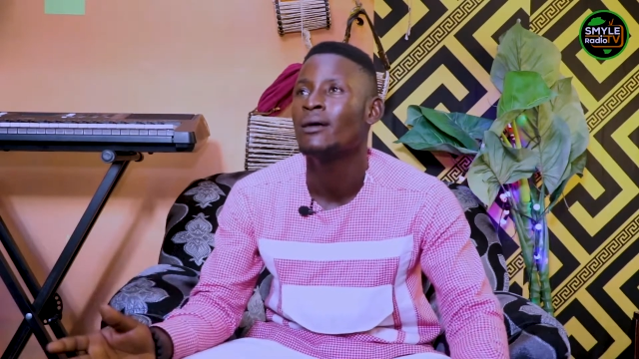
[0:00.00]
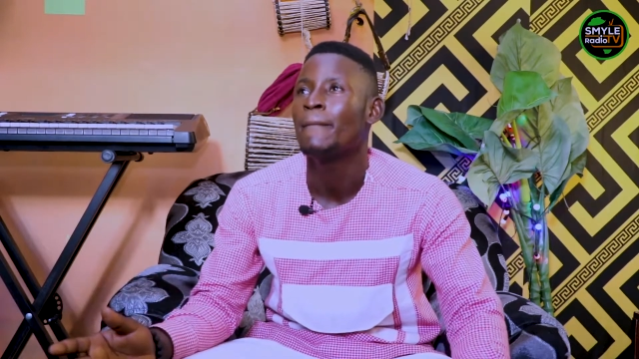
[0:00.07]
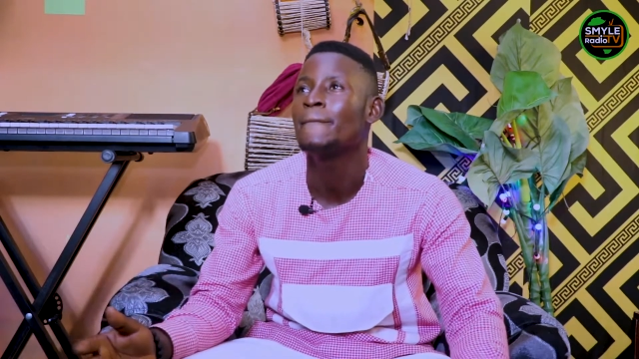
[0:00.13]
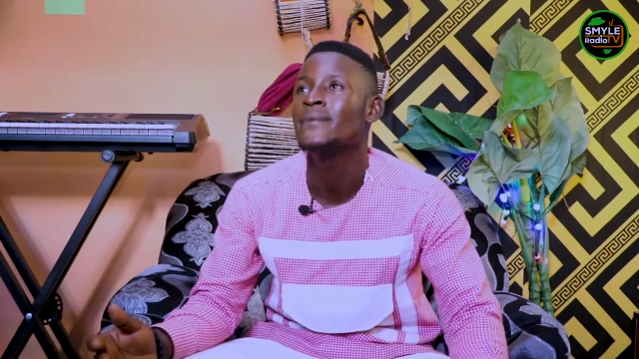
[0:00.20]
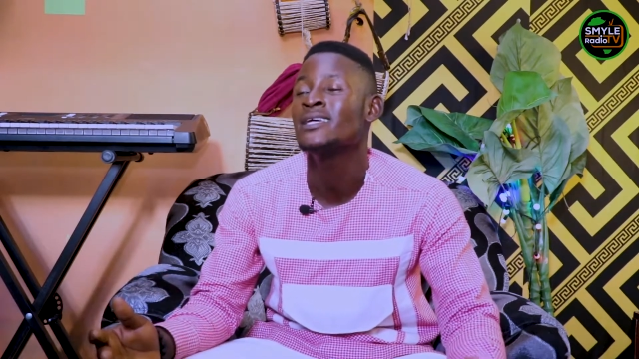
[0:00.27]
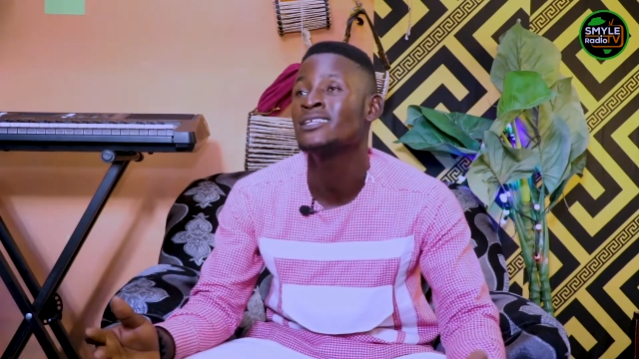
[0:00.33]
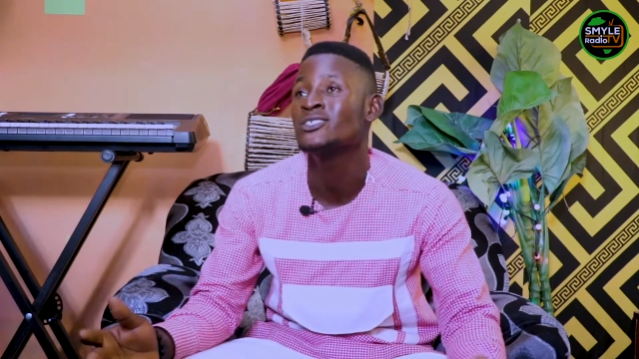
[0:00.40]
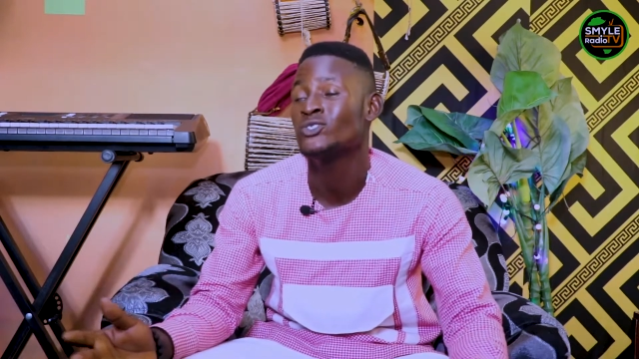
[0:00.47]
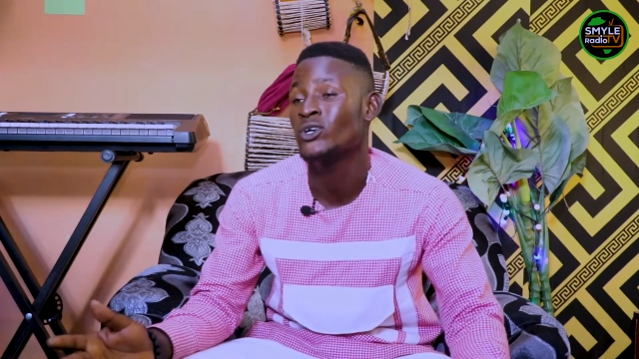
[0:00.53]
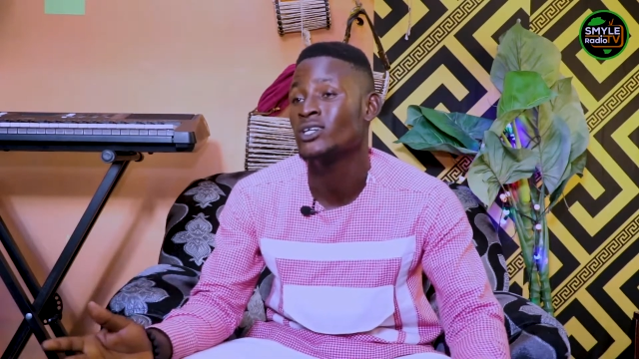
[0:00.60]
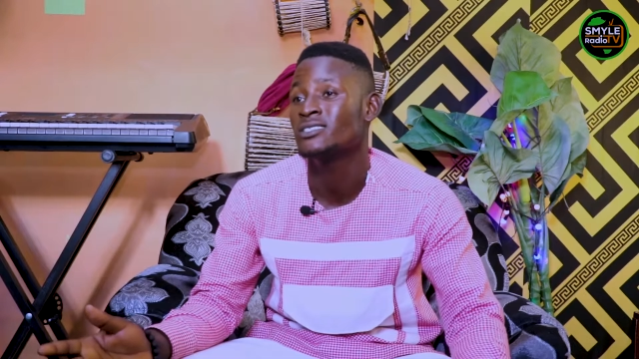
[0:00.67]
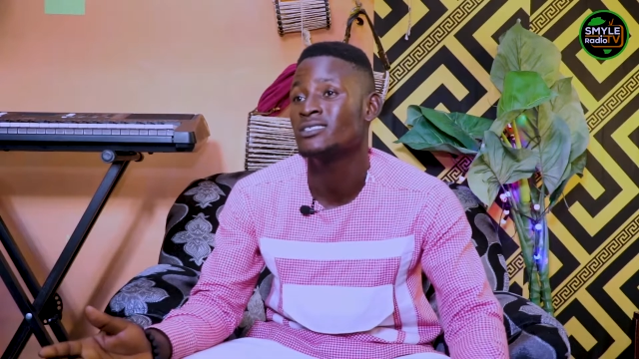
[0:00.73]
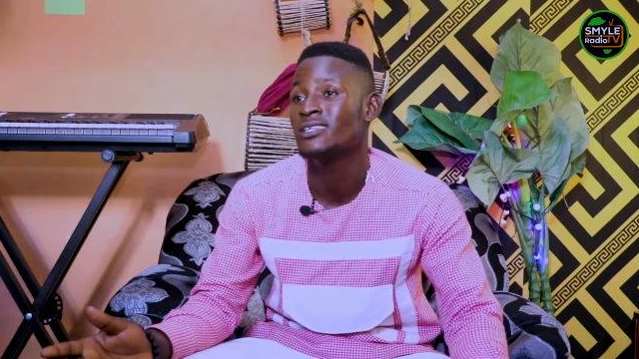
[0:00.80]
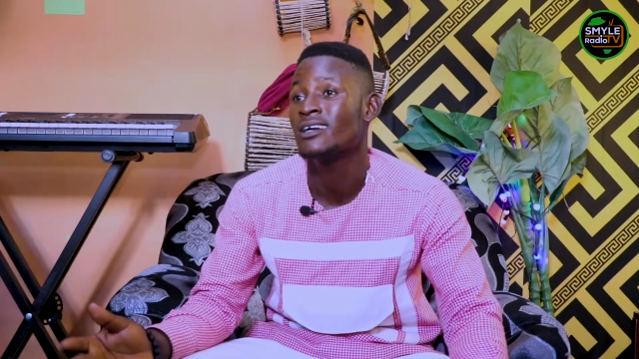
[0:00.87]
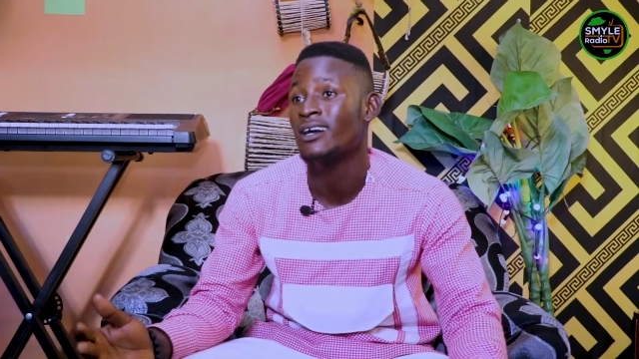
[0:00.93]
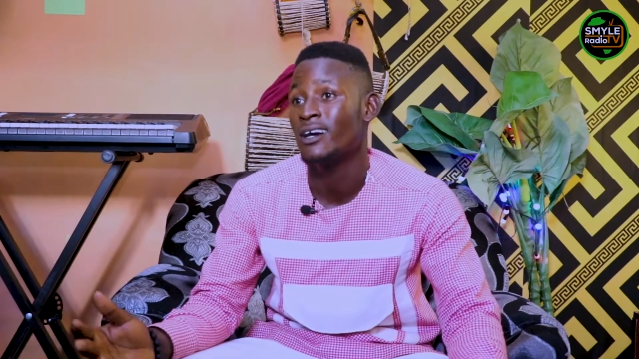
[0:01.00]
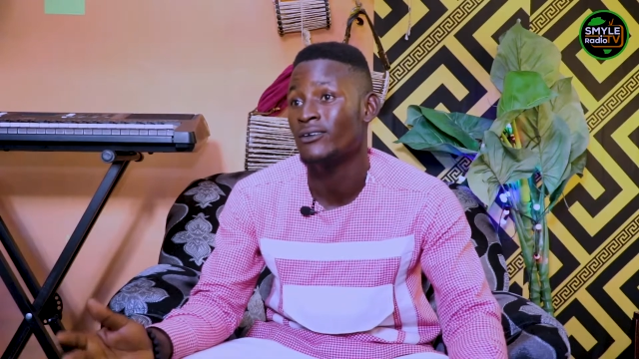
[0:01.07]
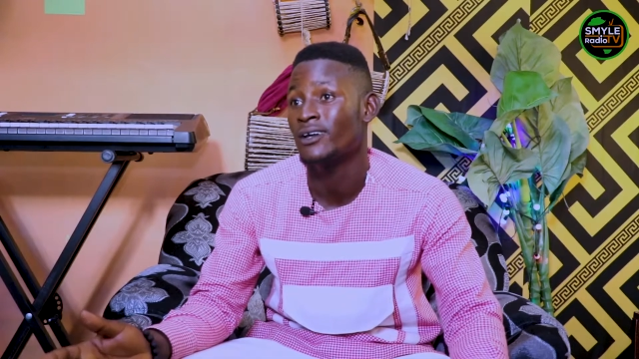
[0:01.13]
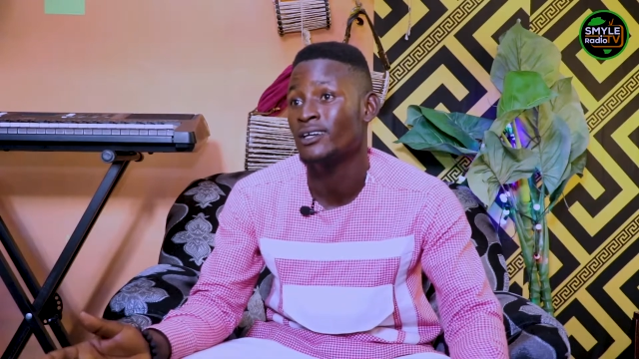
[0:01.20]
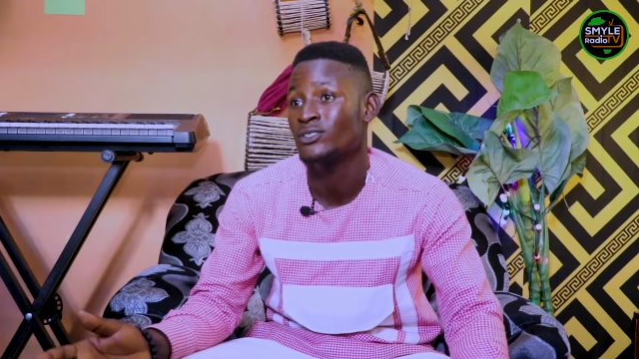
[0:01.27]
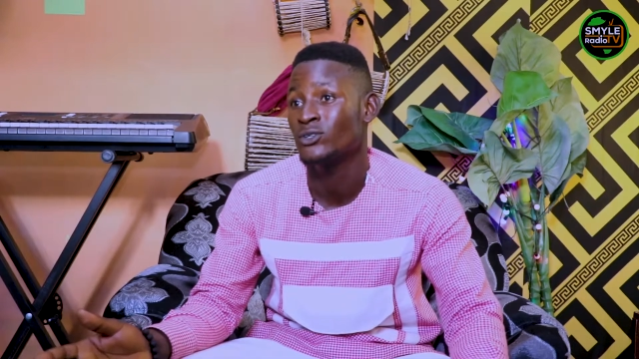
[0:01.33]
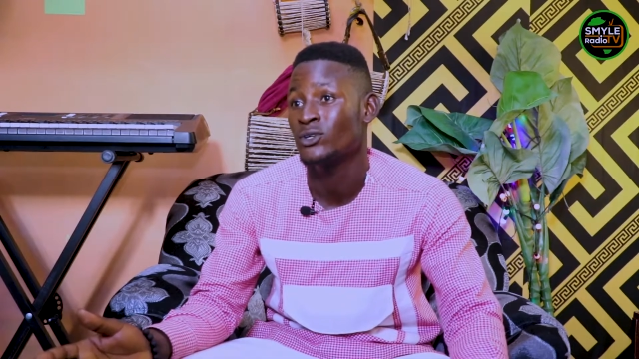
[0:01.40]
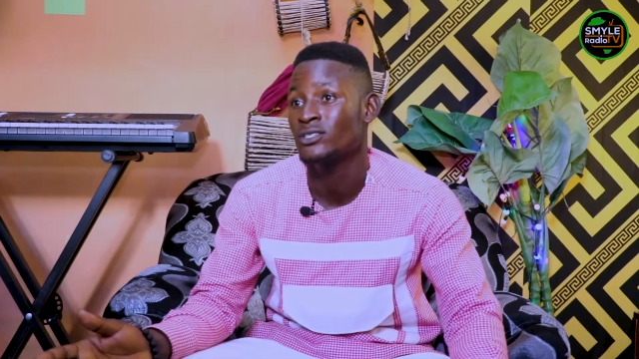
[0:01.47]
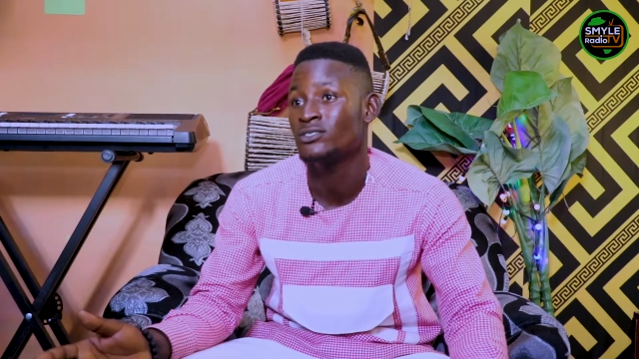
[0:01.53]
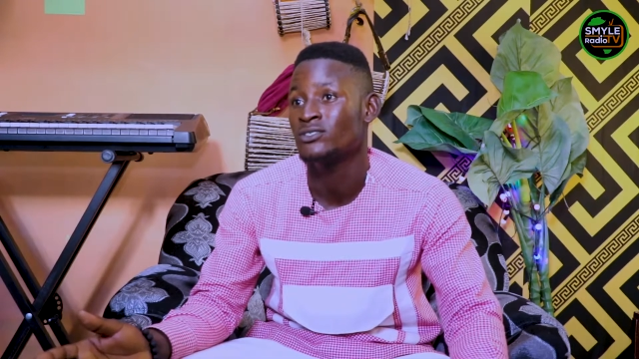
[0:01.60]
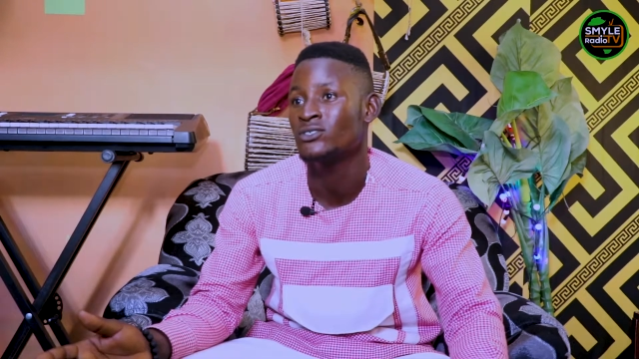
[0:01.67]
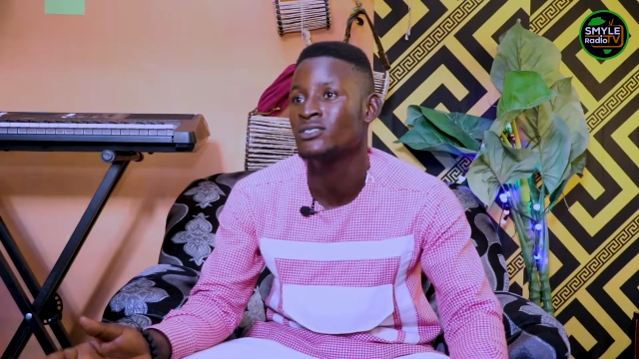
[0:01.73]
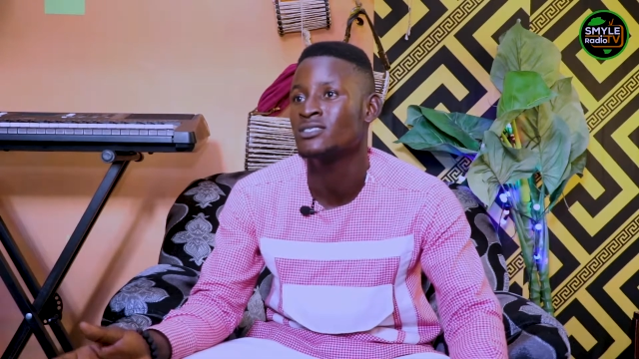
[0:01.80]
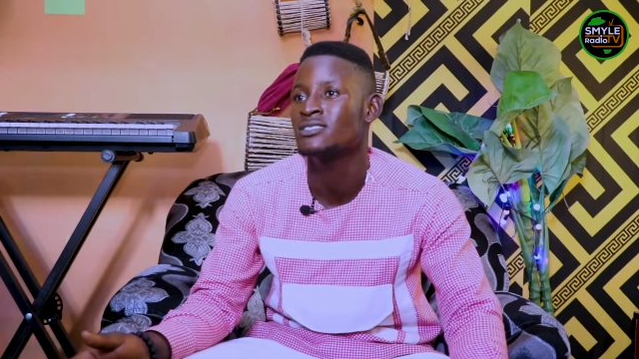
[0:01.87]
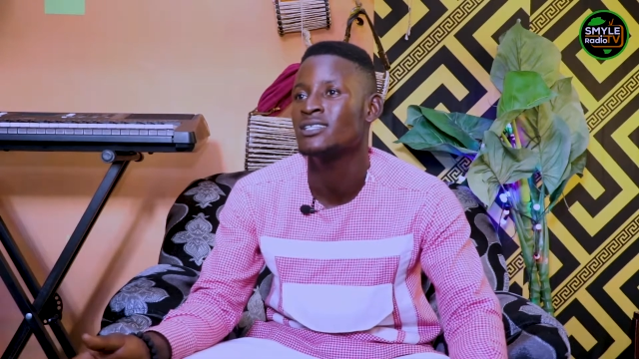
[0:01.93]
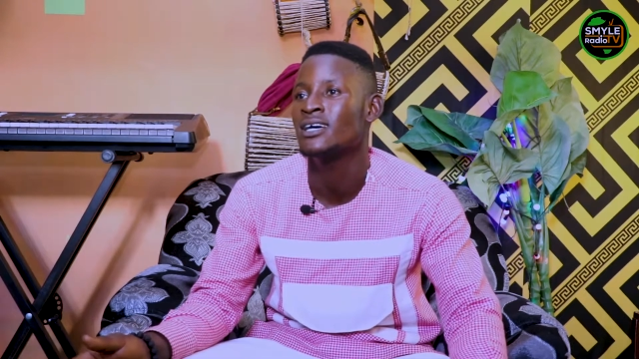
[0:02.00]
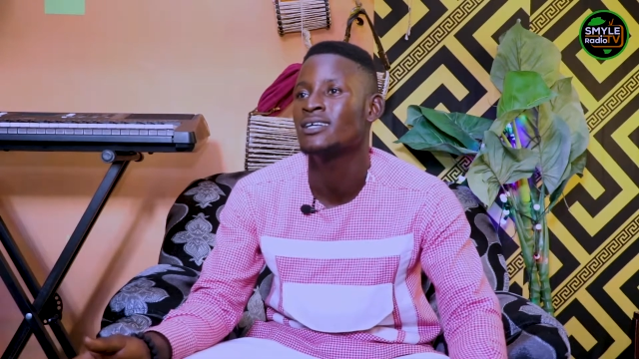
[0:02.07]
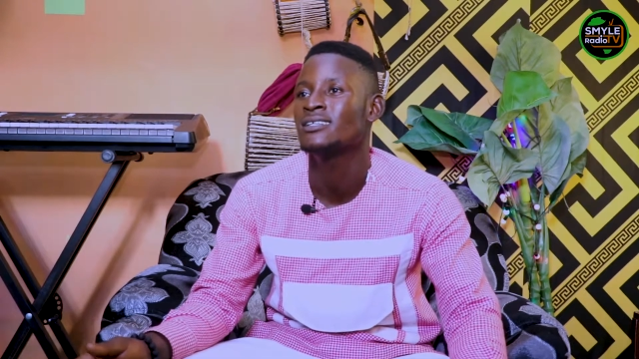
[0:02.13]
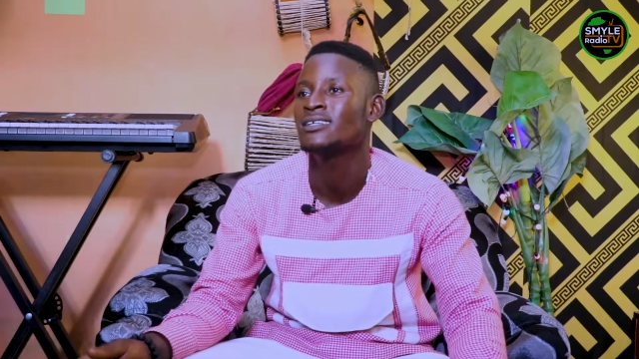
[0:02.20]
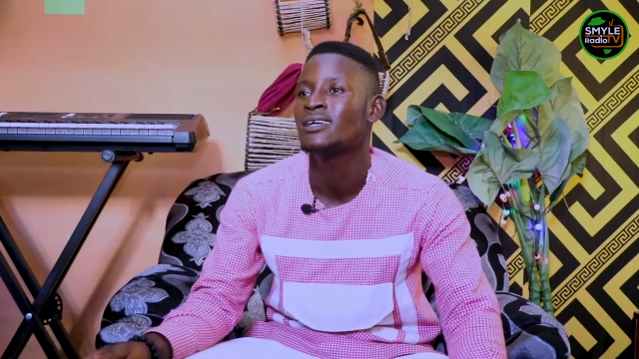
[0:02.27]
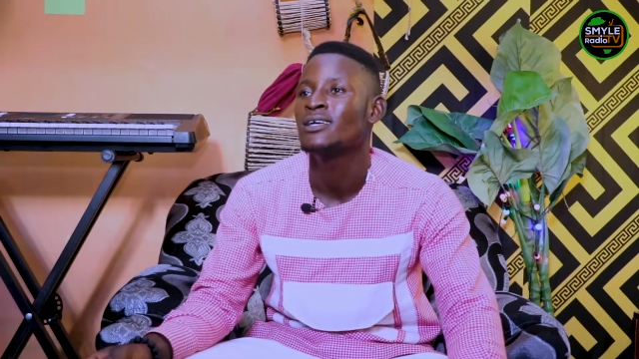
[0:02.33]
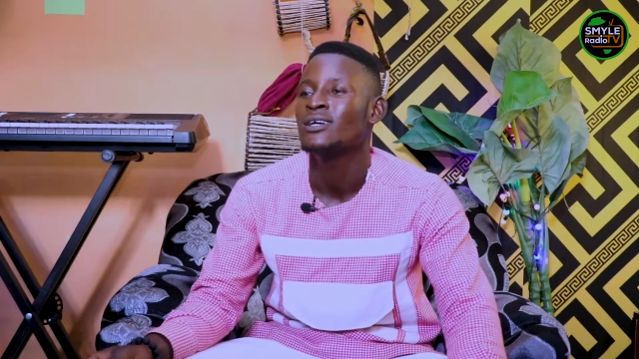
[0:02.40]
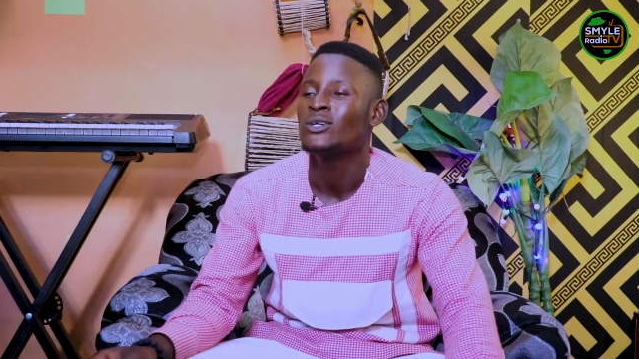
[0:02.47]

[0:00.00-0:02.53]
making a choice, a career choice, you understand,